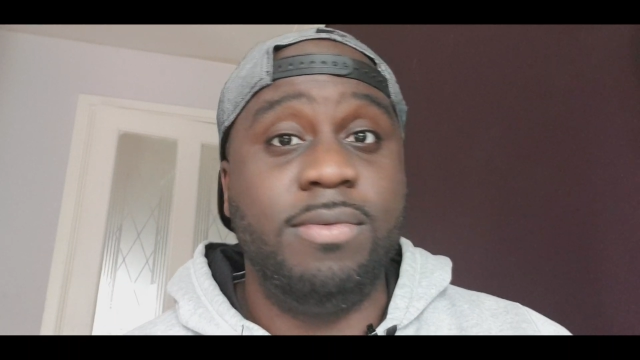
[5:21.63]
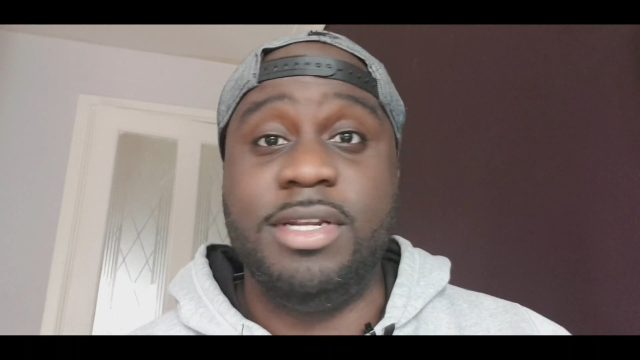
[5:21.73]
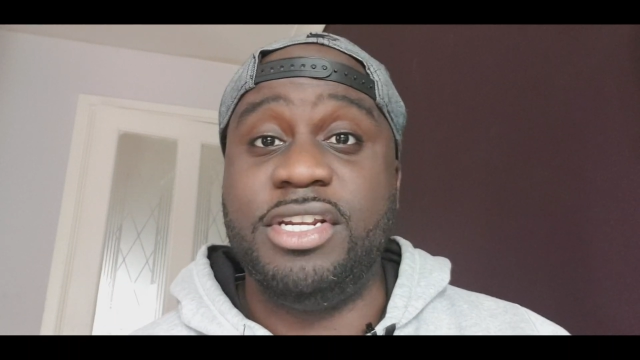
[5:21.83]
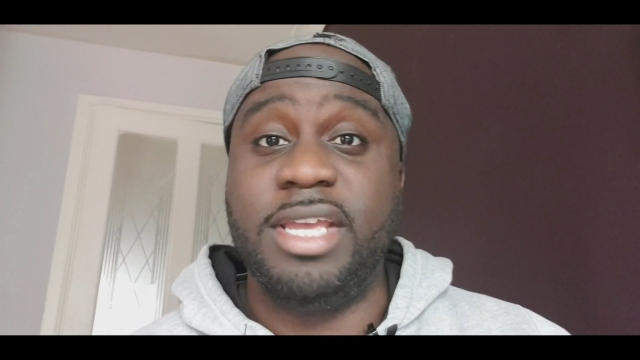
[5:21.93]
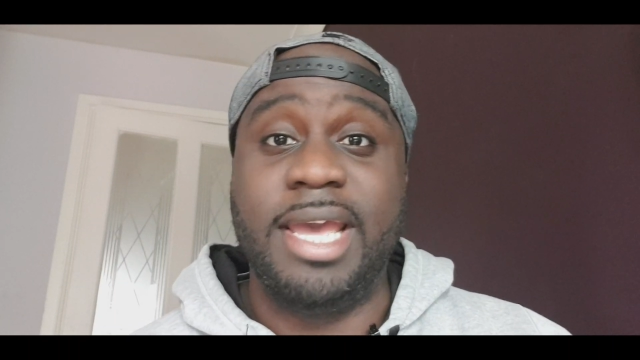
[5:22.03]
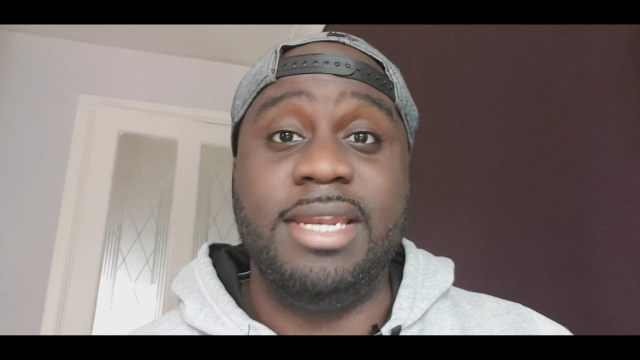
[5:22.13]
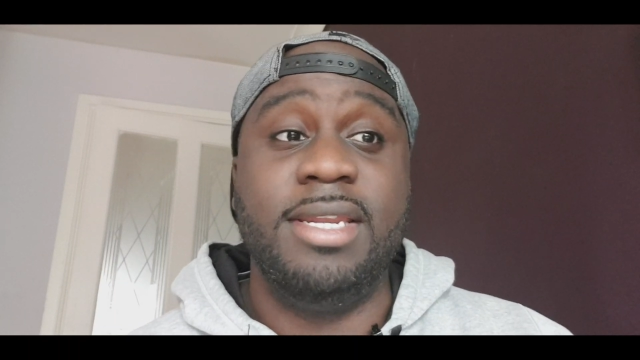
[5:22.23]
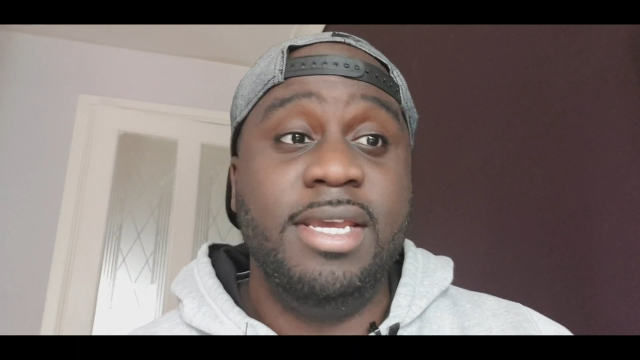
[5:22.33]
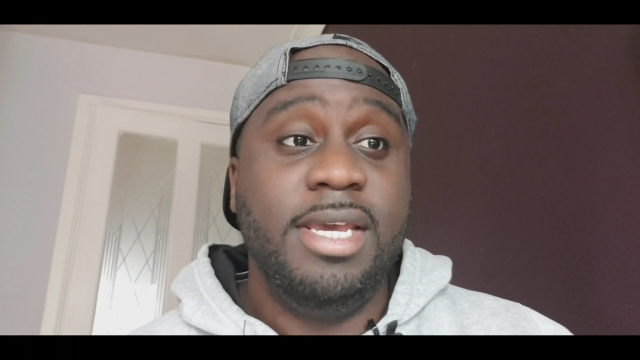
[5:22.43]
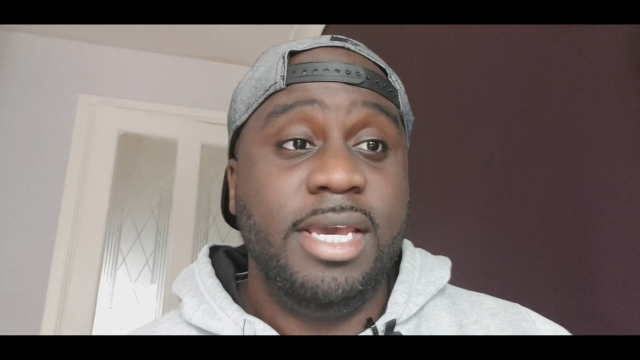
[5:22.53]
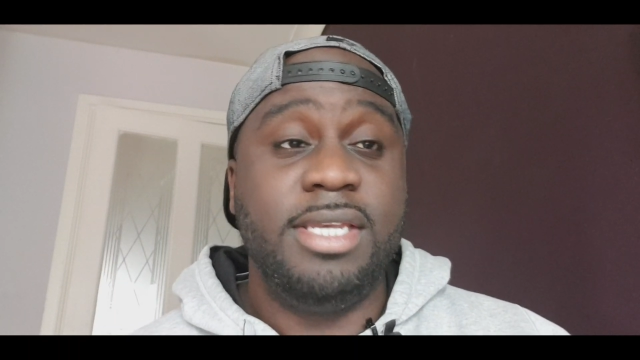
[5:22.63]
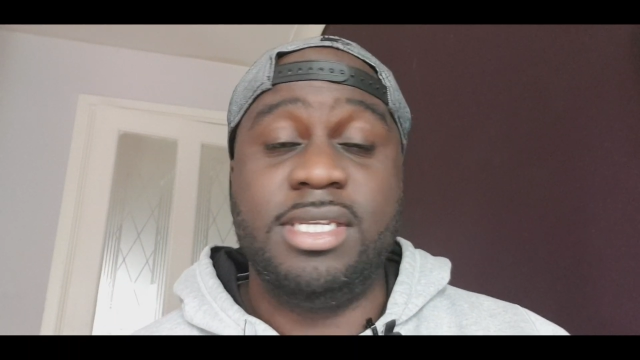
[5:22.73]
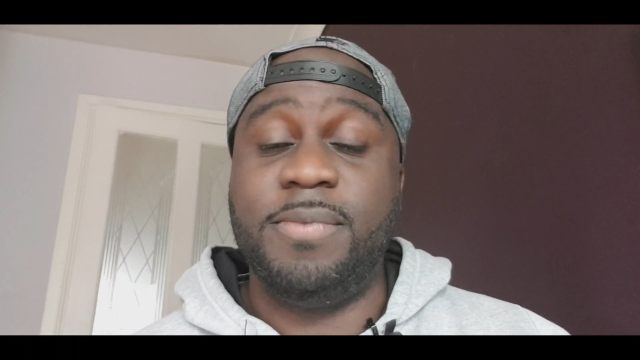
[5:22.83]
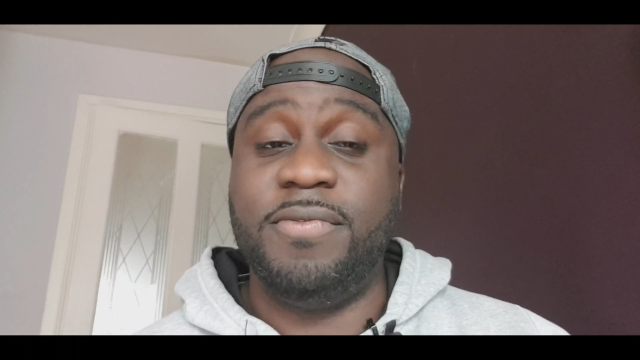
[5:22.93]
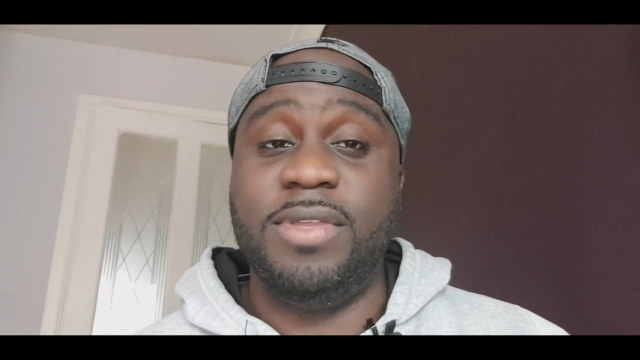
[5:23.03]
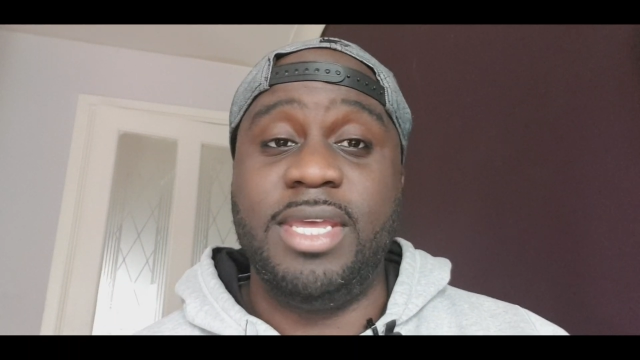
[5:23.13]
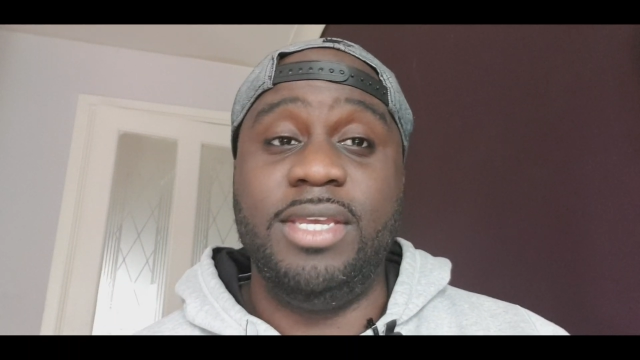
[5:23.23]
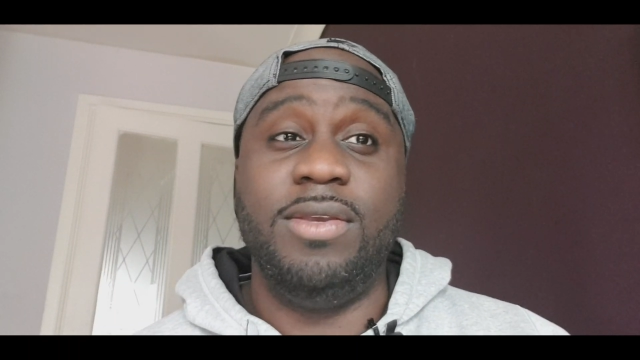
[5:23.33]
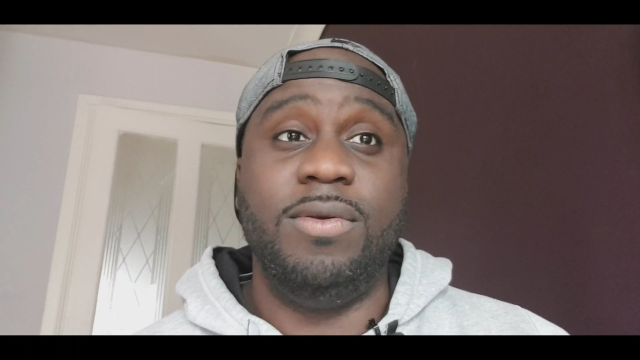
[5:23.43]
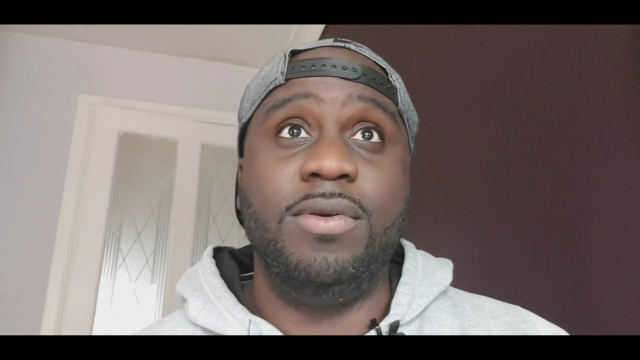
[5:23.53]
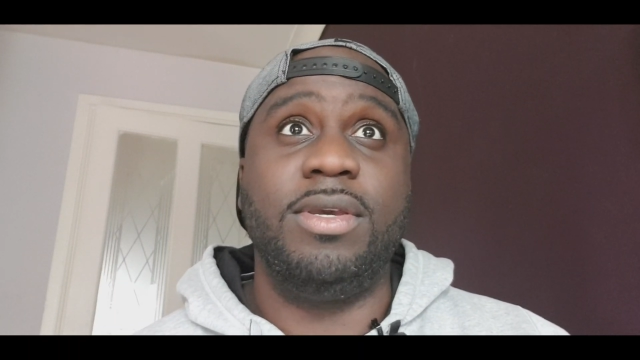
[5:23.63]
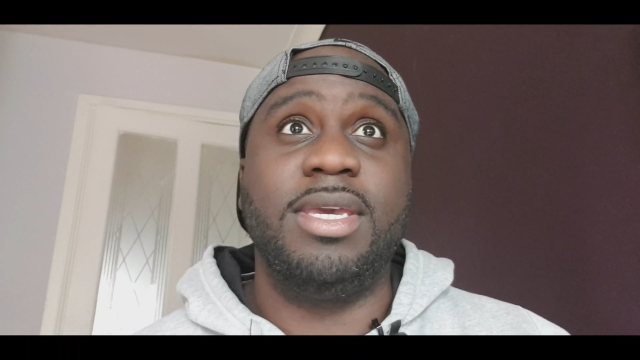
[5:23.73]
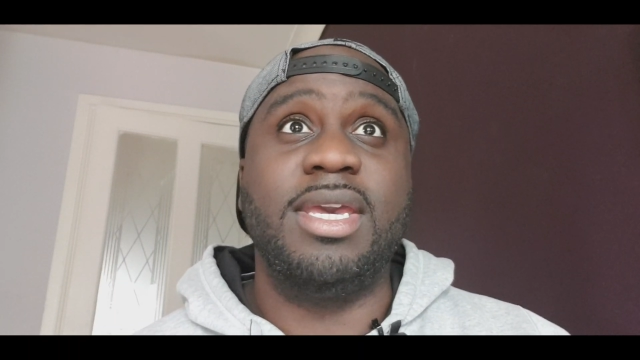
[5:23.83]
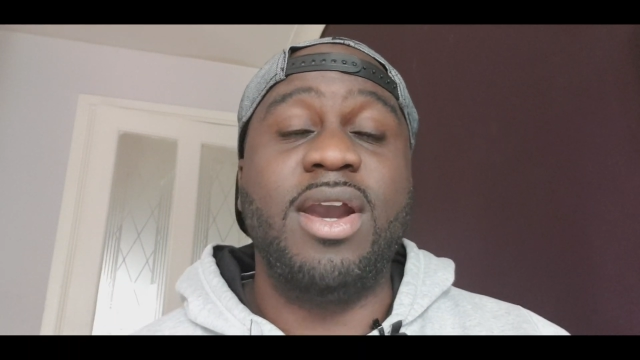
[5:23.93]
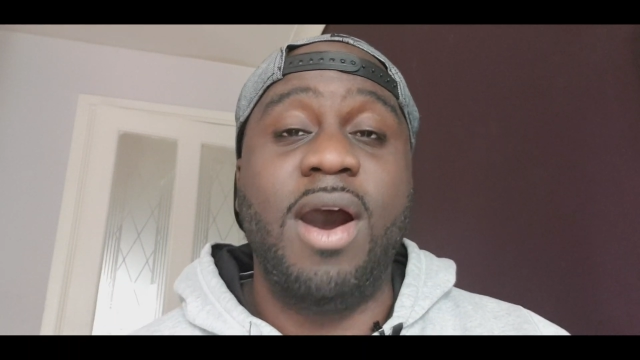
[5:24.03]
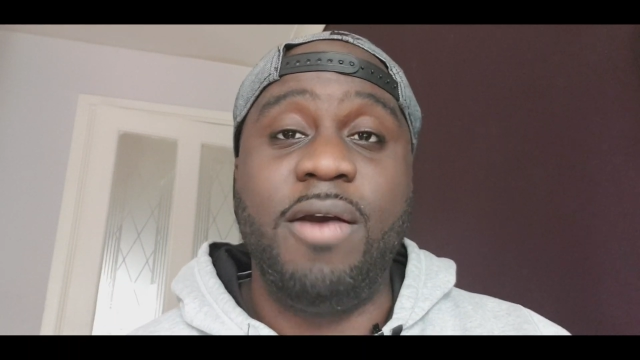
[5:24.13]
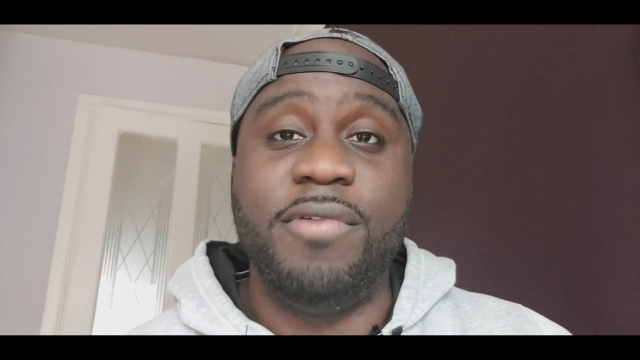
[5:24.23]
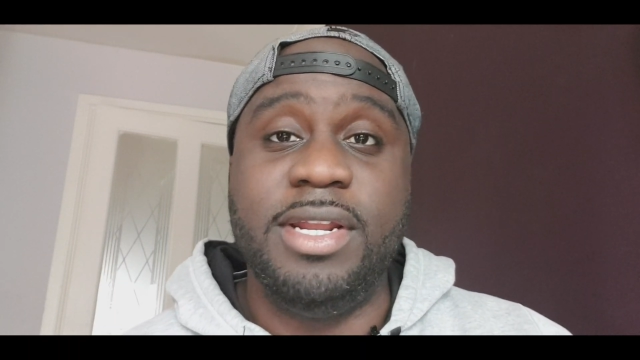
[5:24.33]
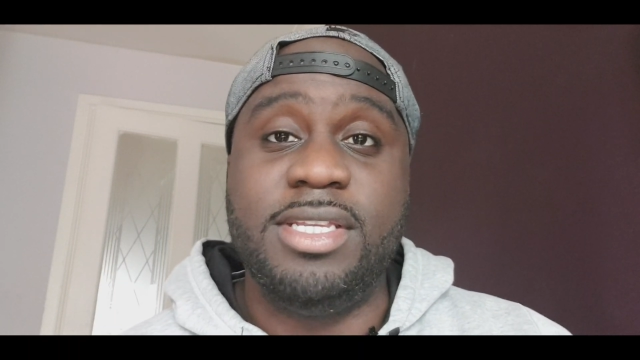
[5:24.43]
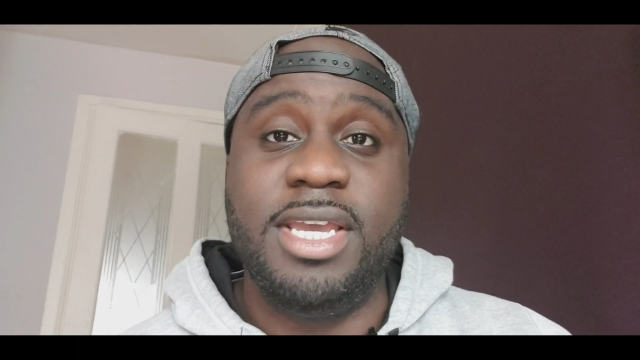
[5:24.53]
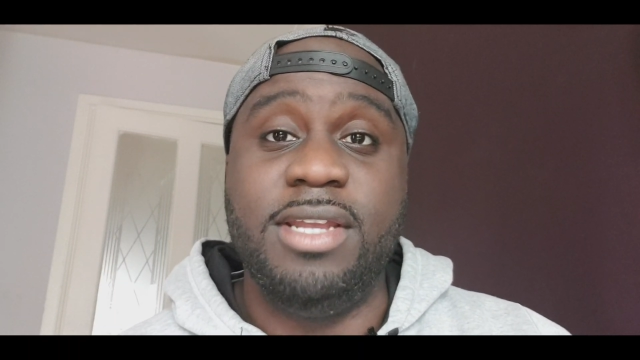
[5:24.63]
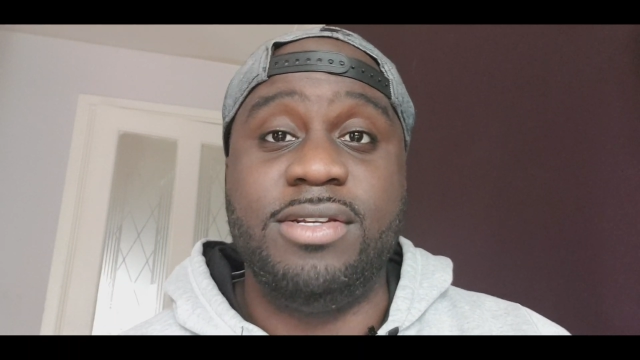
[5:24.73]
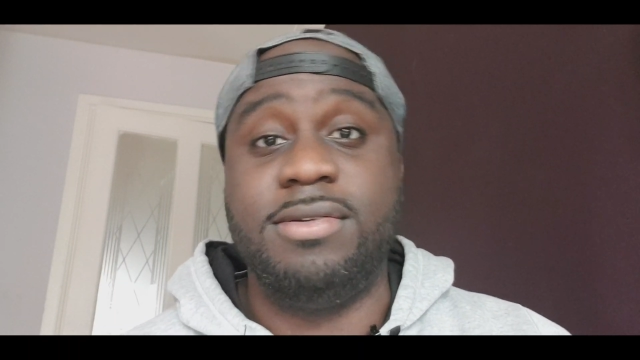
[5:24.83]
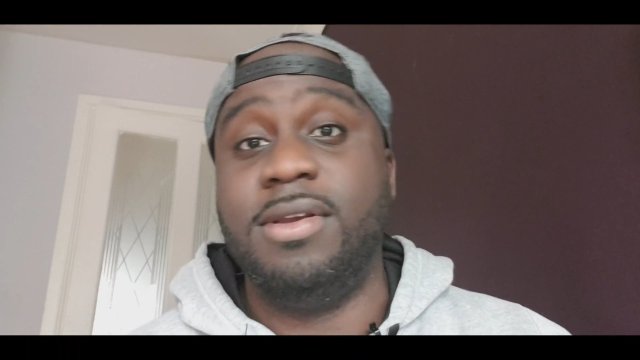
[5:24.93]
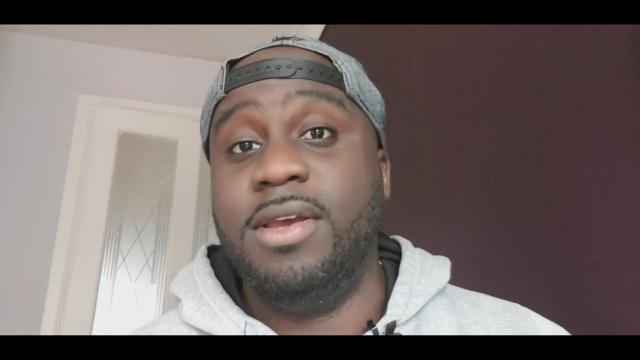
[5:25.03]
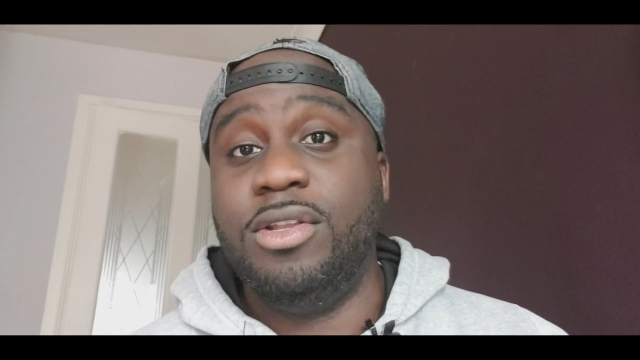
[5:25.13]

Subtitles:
which again is something that you can't really teach.